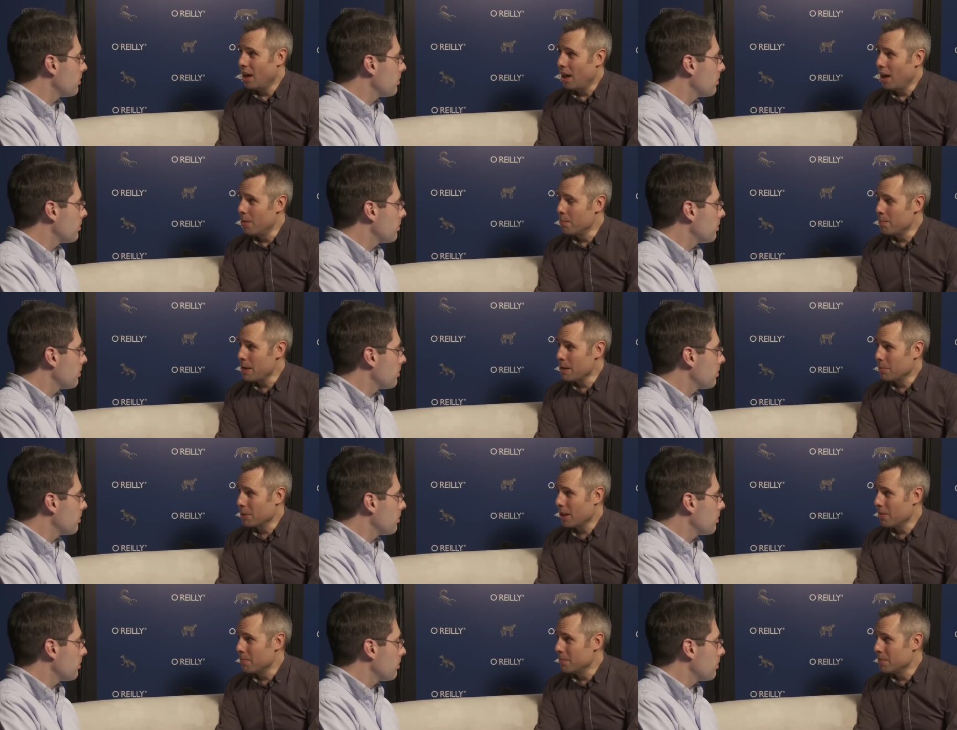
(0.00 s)
Speaker 1: um, people
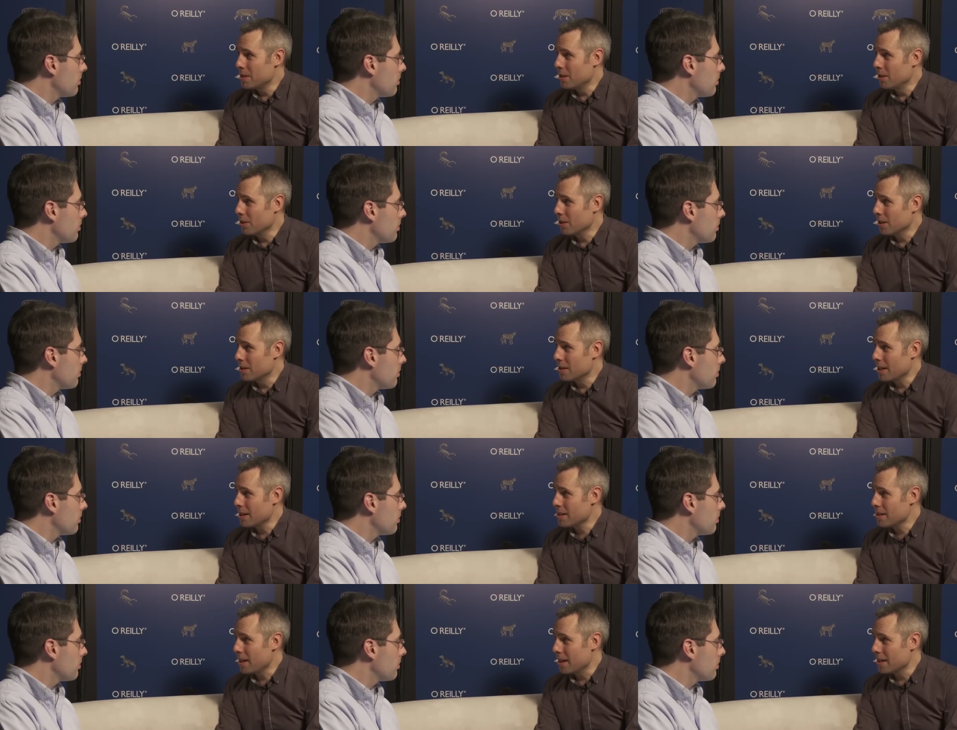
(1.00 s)
come to look at
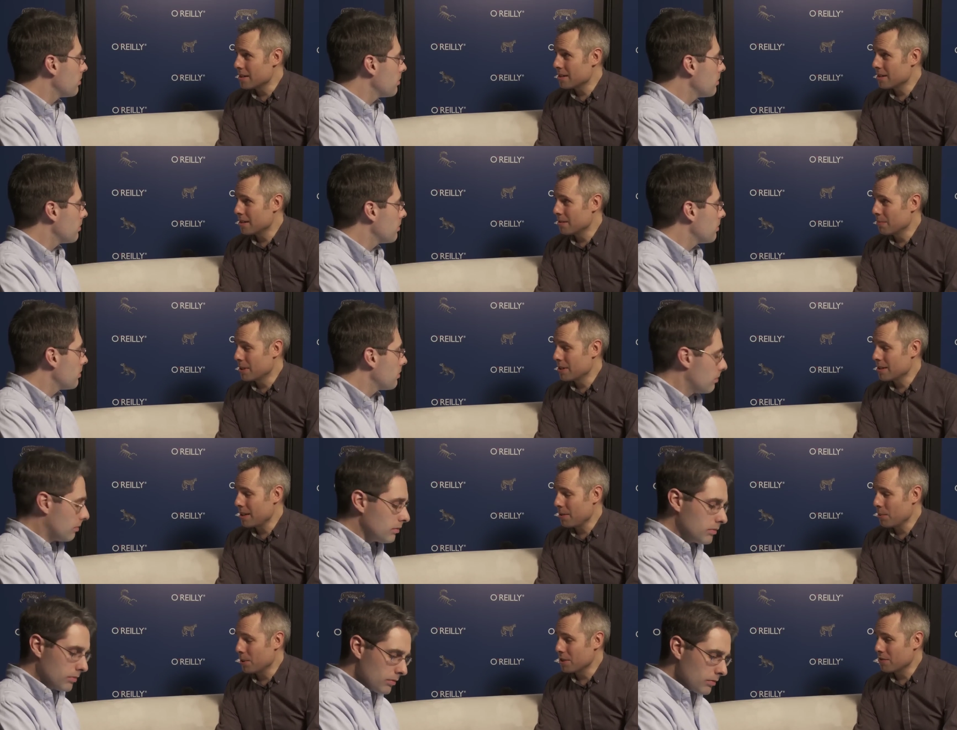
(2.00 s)
data sets because
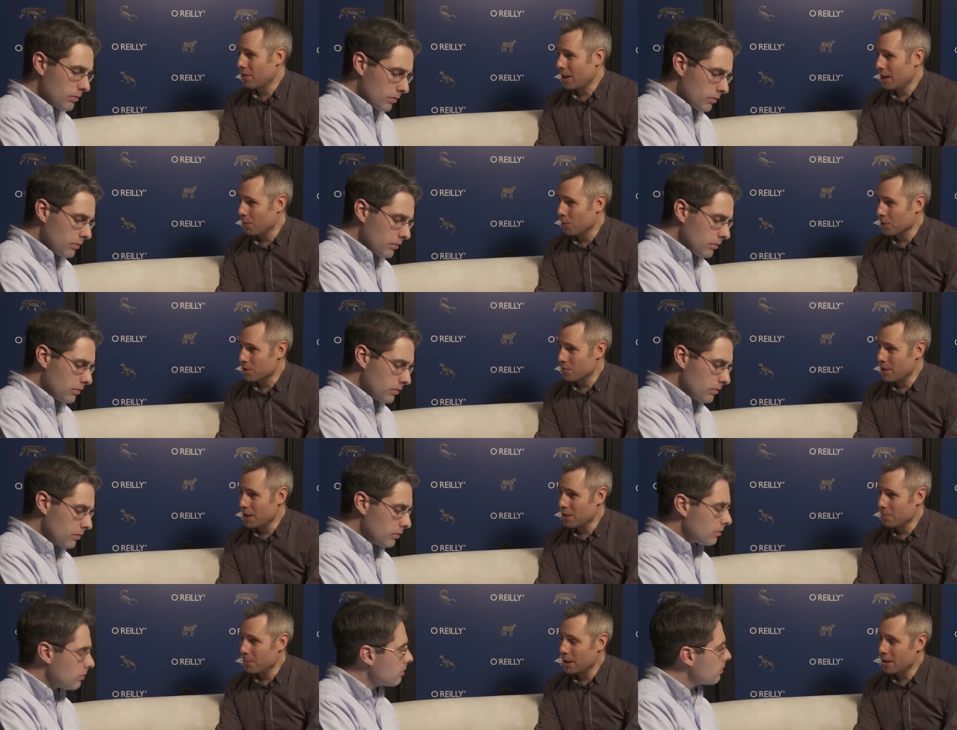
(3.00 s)
they want to find out what's
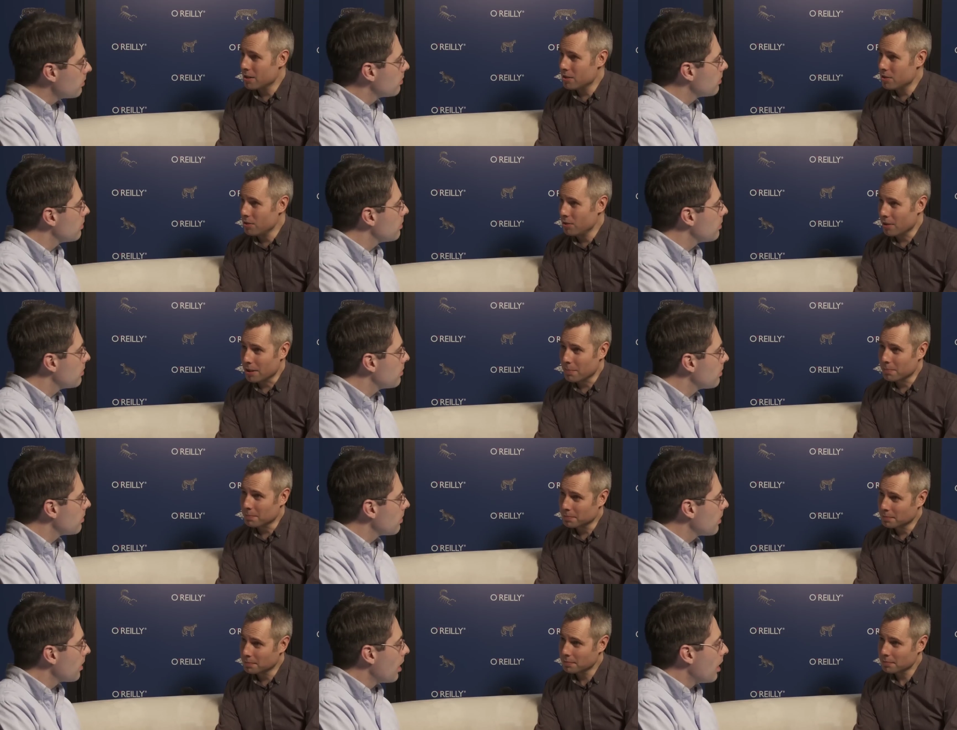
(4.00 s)
really on behind the story.
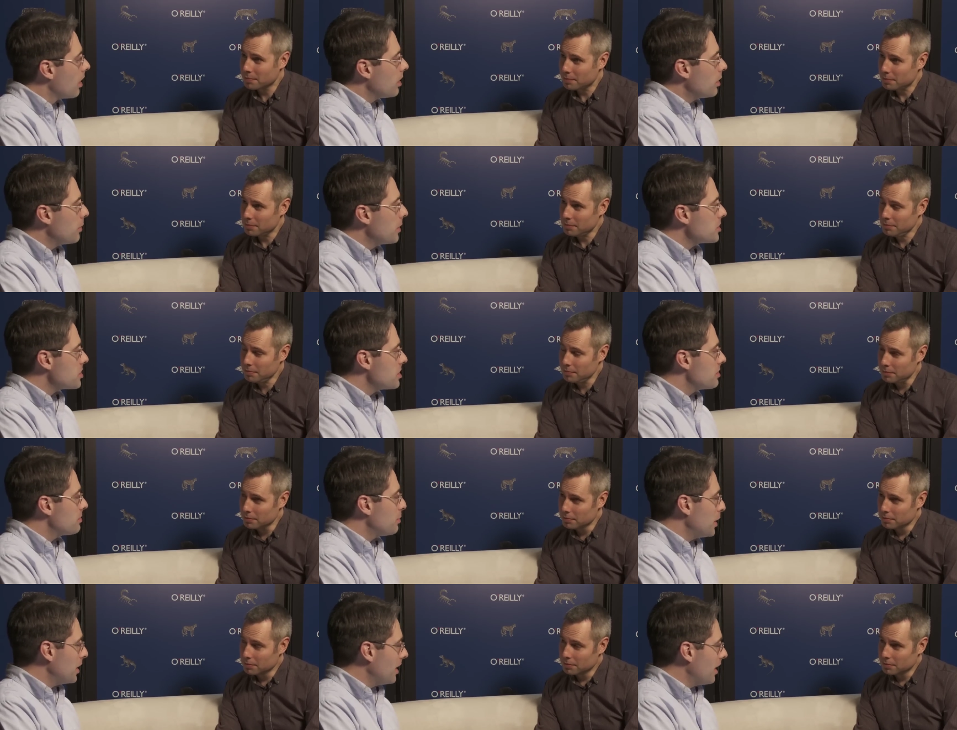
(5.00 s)
Speaker 2: You mentioned
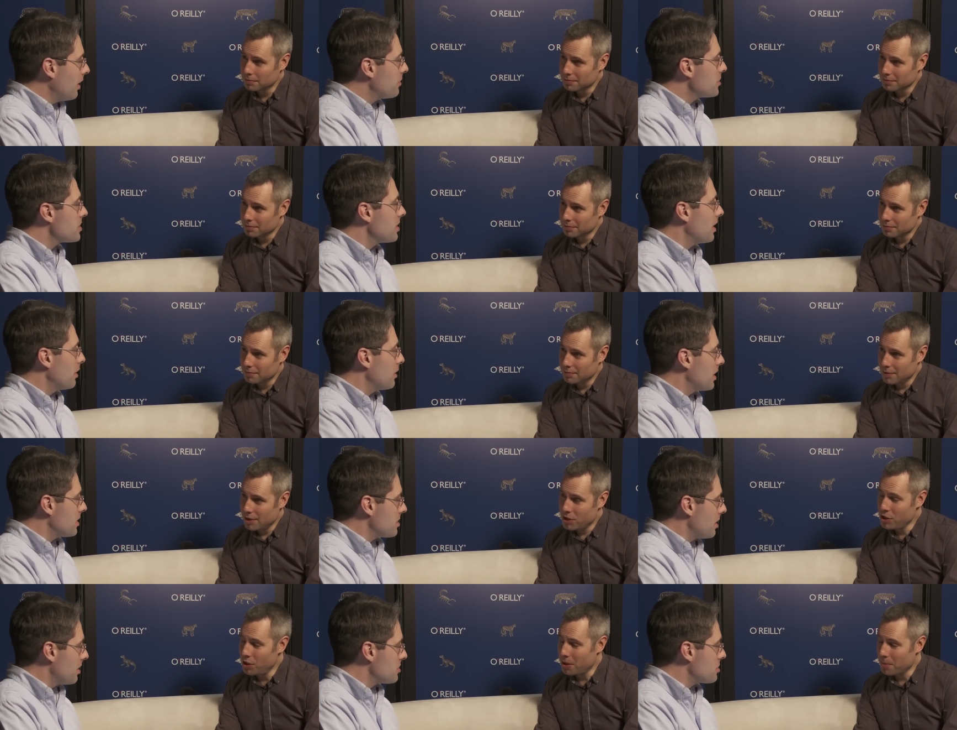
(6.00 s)
PDFs, and I know
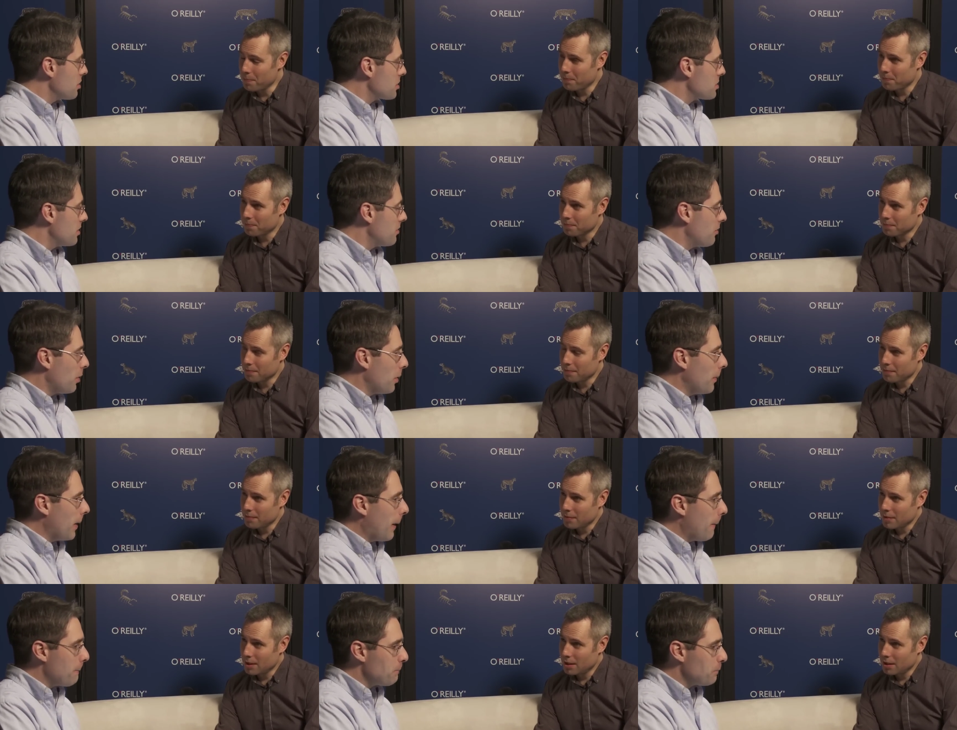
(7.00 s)
that's sure. an unstructured
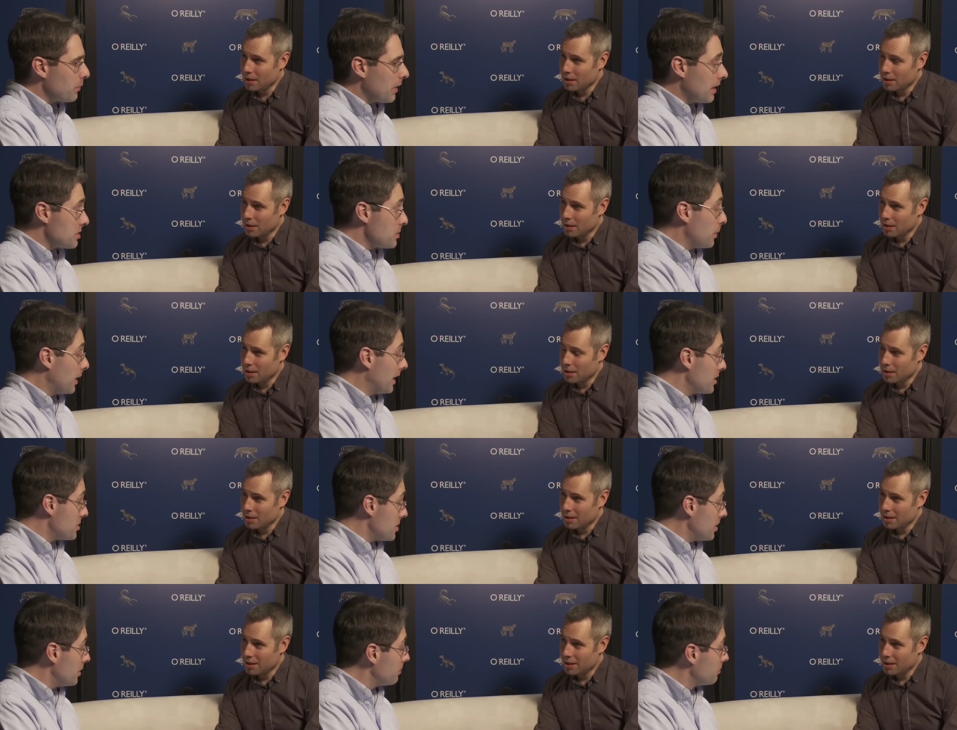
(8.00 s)
format, and that's a big
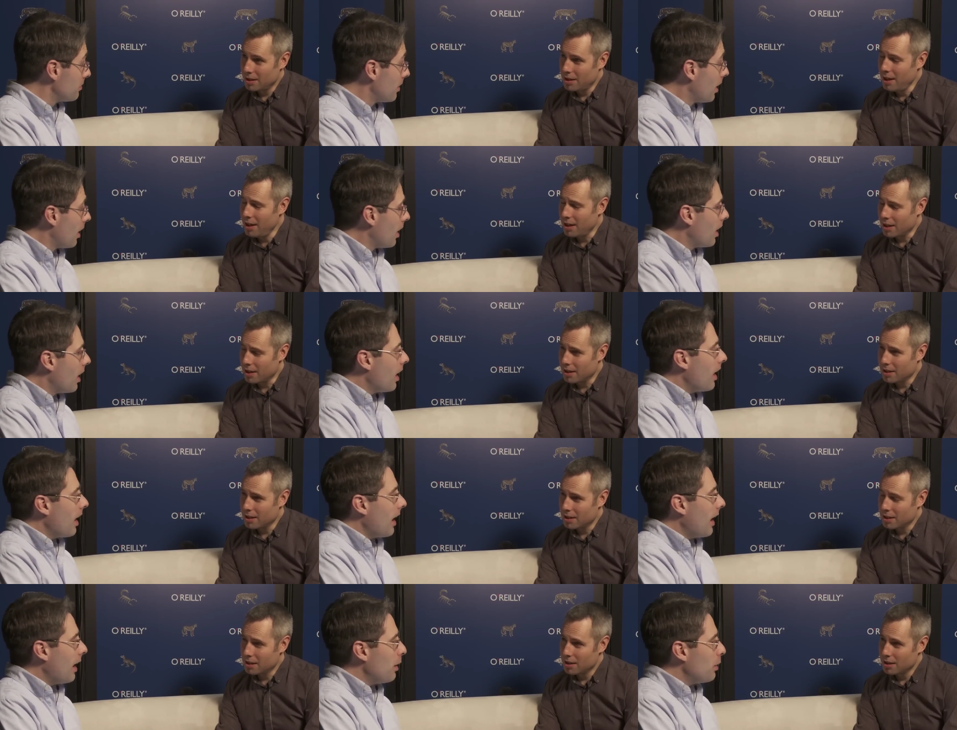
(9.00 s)
issue. Yeah.
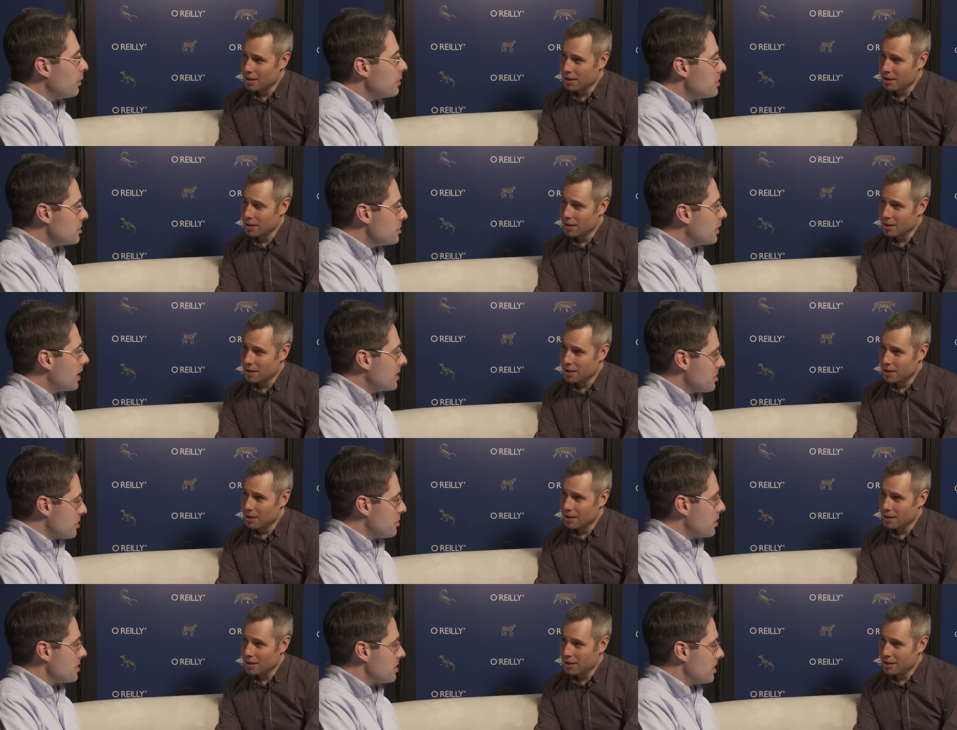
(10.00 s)
How did you guys
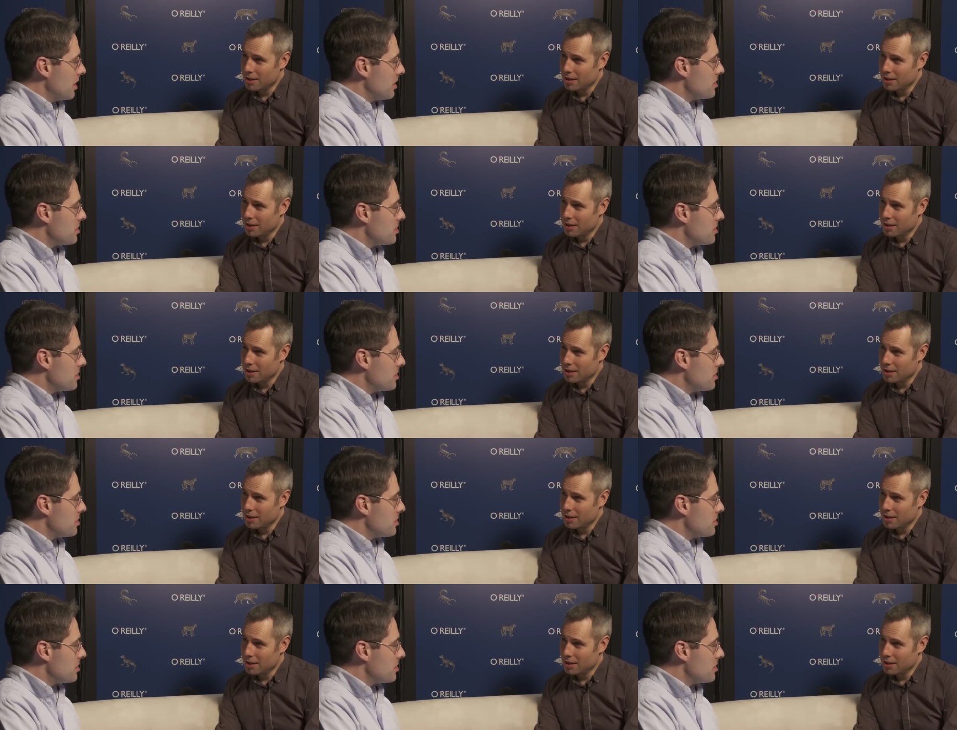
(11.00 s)
address the